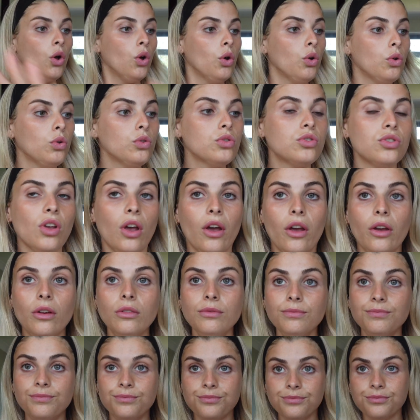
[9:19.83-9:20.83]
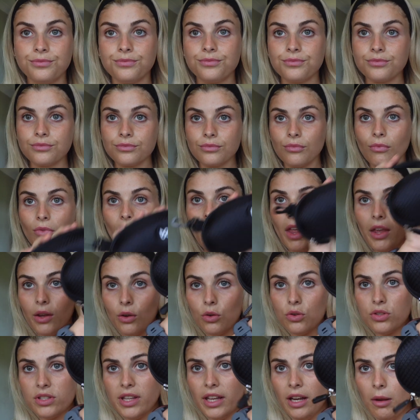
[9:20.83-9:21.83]
Also, I
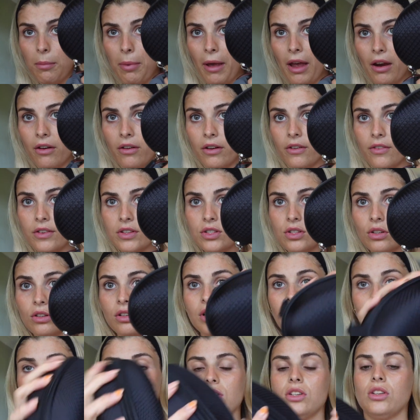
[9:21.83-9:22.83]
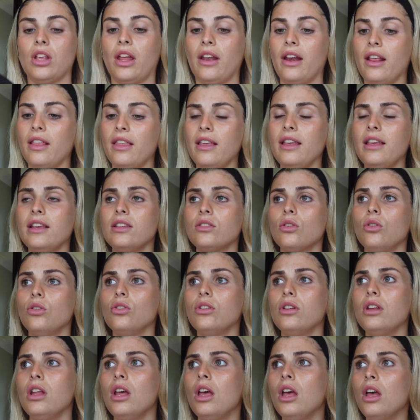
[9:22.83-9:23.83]
got sent a pair of sunglasses and I think it's
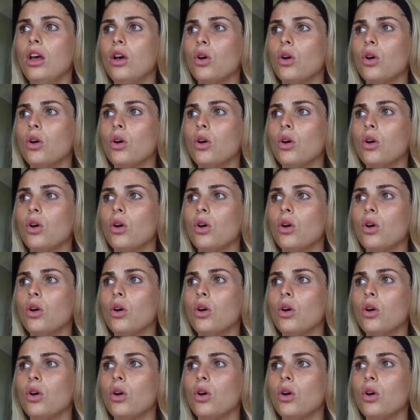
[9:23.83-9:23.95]
called